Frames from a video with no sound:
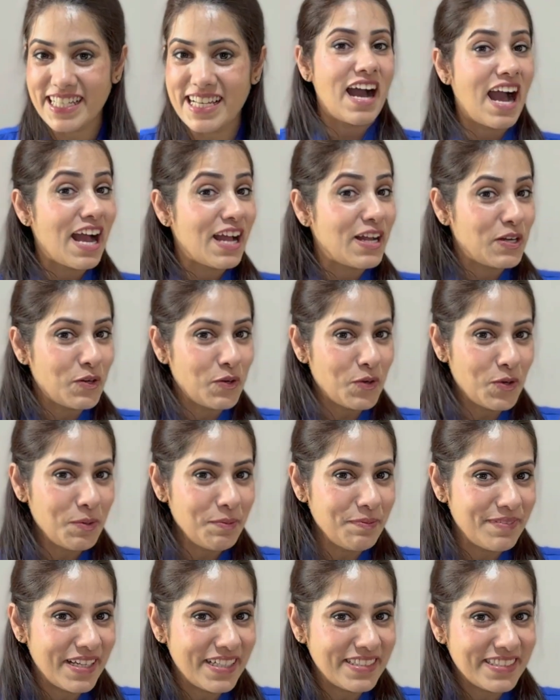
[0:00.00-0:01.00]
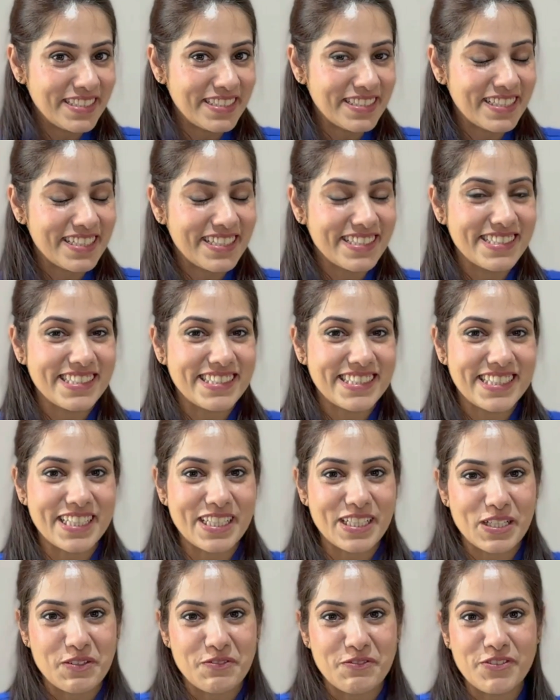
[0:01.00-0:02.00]
I hope that it clears the
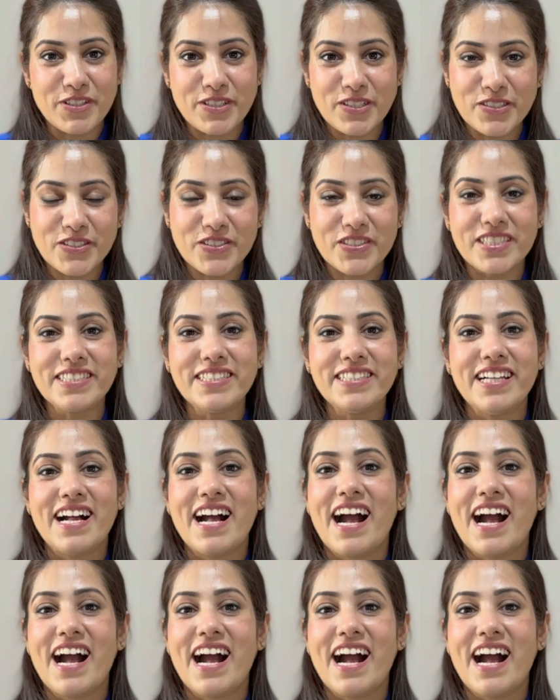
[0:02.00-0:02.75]
confusion.